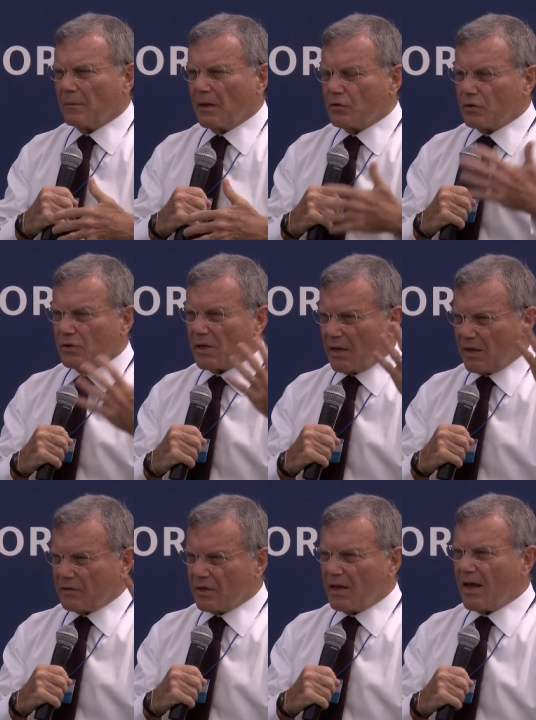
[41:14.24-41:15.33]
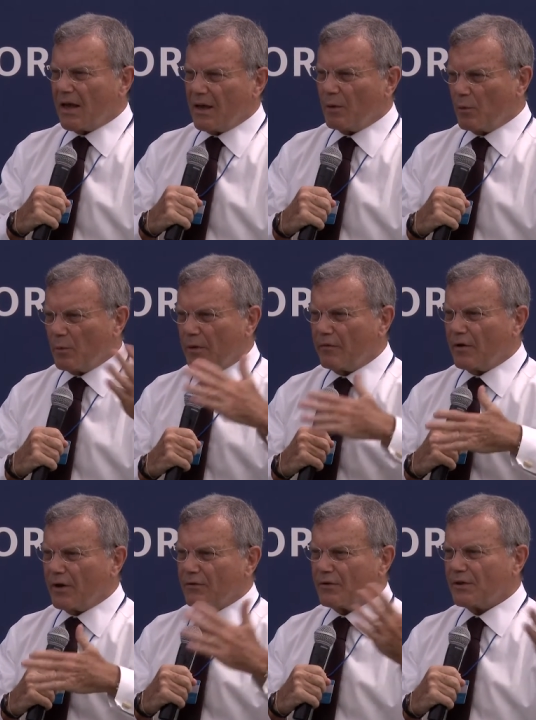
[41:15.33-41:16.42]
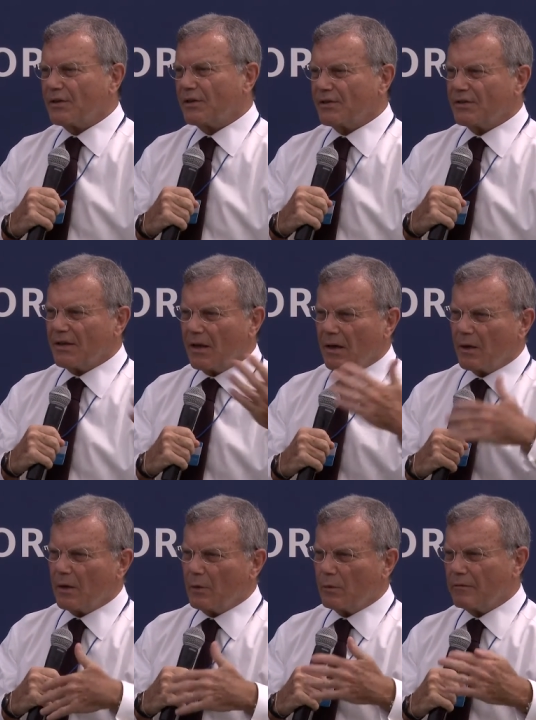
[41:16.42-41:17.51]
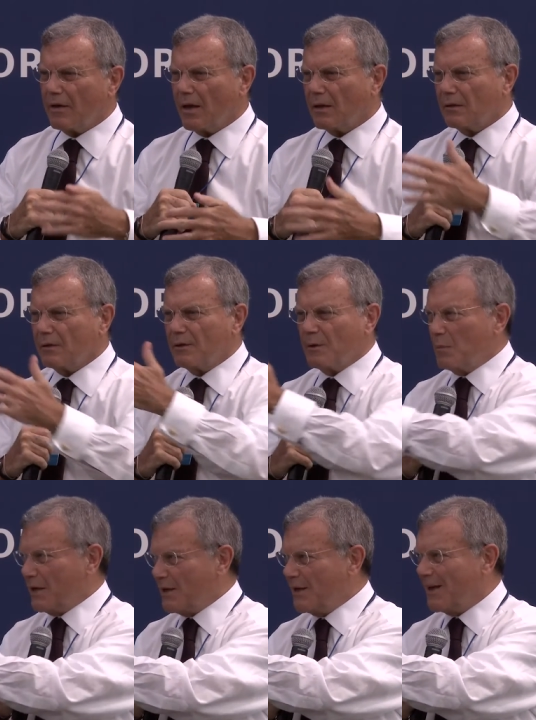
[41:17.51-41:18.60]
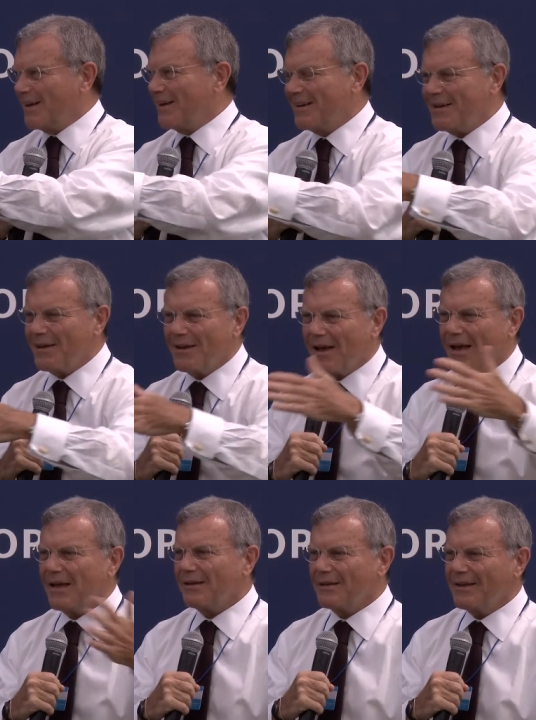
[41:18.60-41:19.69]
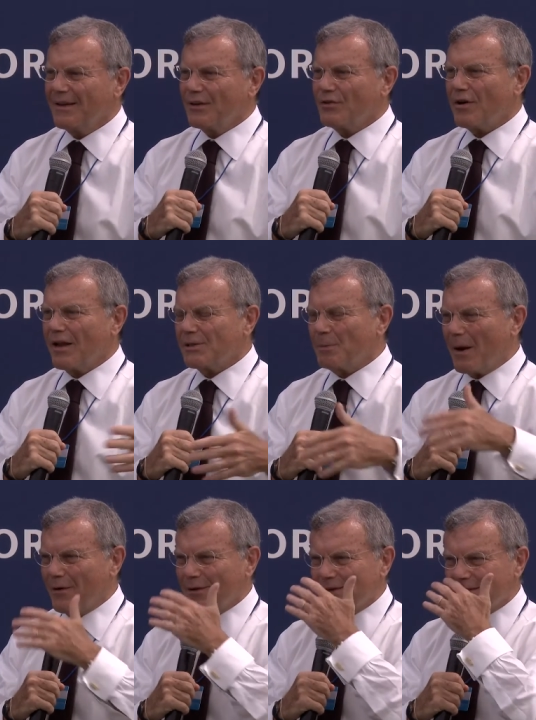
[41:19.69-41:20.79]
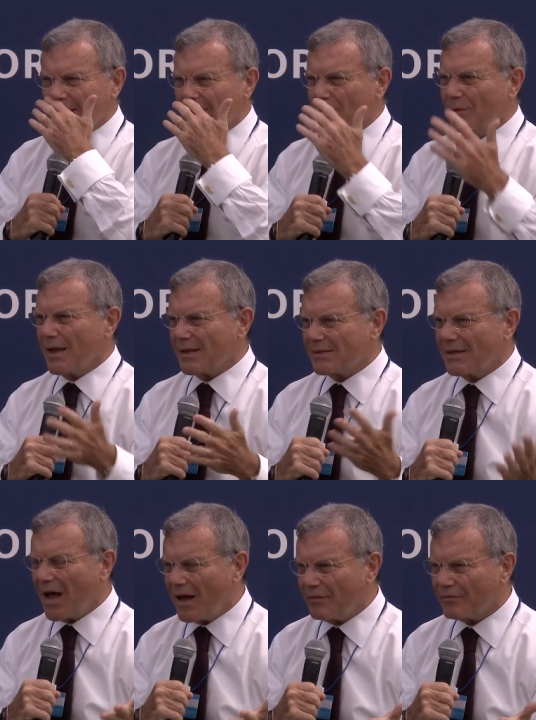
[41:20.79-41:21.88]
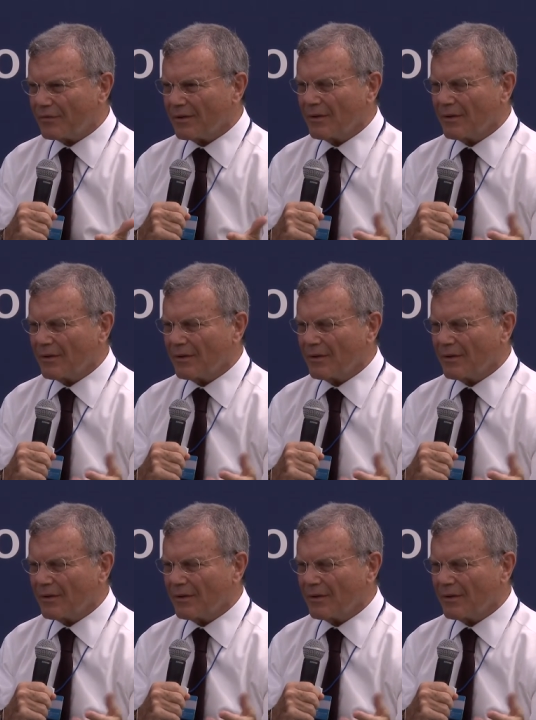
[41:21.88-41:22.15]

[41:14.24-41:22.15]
interestingly today, it would be very interesting to see how he would have handled the media and transparency and all that stuff.